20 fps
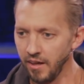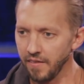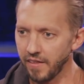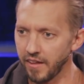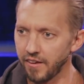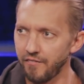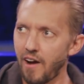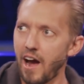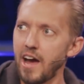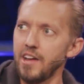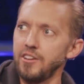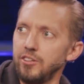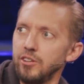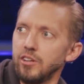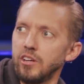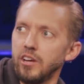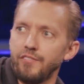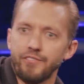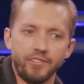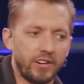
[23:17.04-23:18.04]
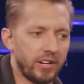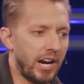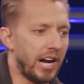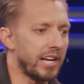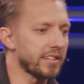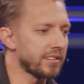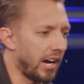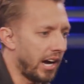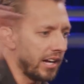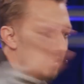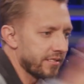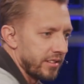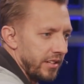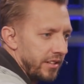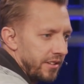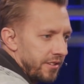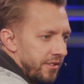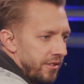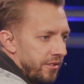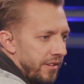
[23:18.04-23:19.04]
That if I do good for God, God's
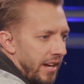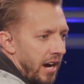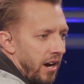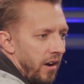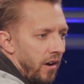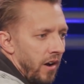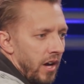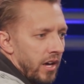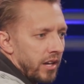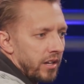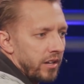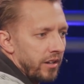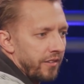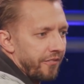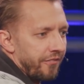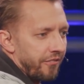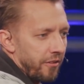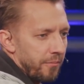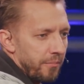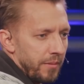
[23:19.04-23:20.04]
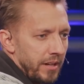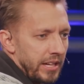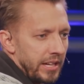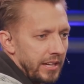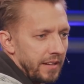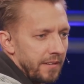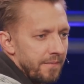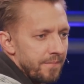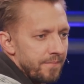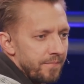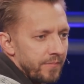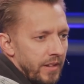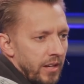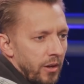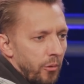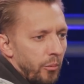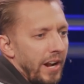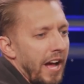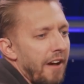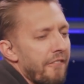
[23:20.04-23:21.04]
going to do now good for me.
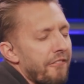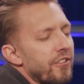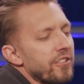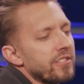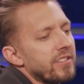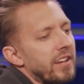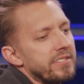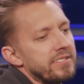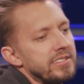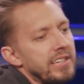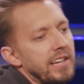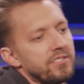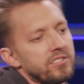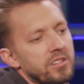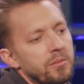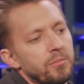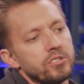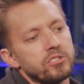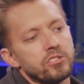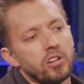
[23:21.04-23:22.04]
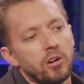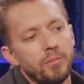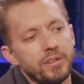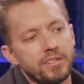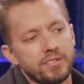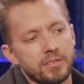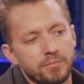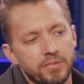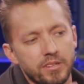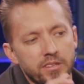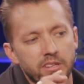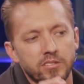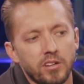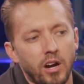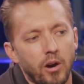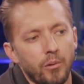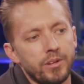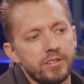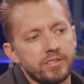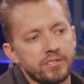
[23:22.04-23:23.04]
When I first got saved, someone told me something that's
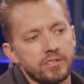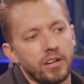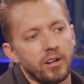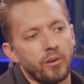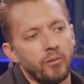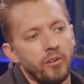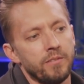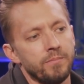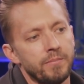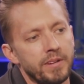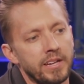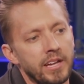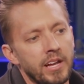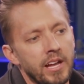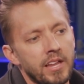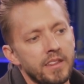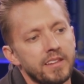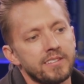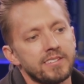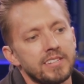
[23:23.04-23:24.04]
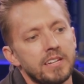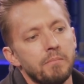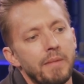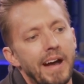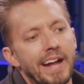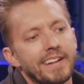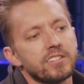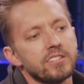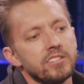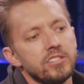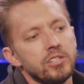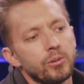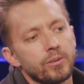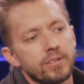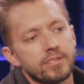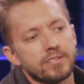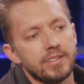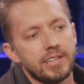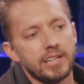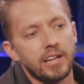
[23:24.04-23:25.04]
always stuck with me. They said, Imagine you
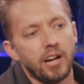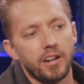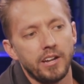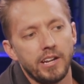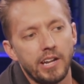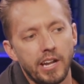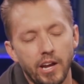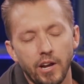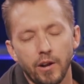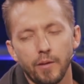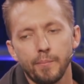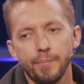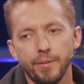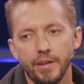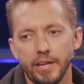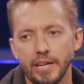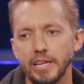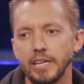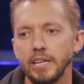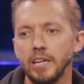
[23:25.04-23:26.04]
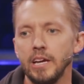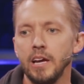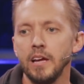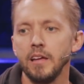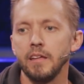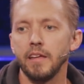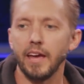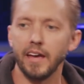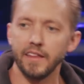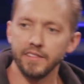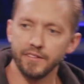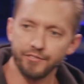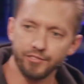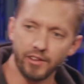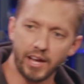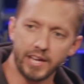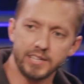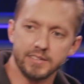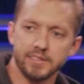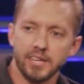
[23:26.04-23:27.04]
were sitting on an airplane and the
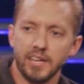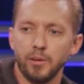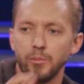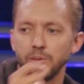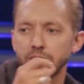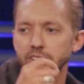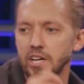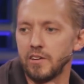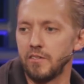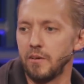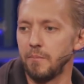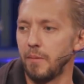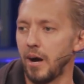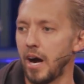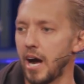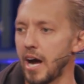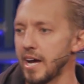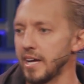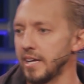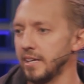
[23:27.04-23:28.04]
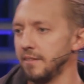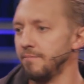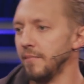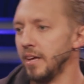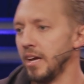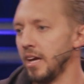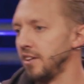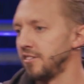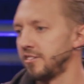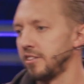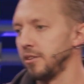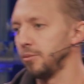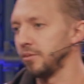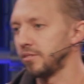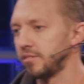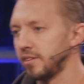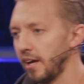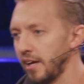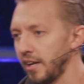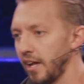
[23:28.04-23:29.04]
flight attendant was coming by and, and she
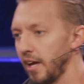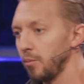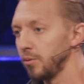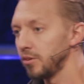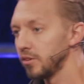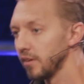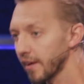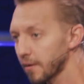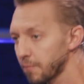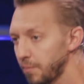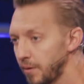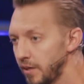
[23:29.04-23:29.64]
was saying, Hey, would you like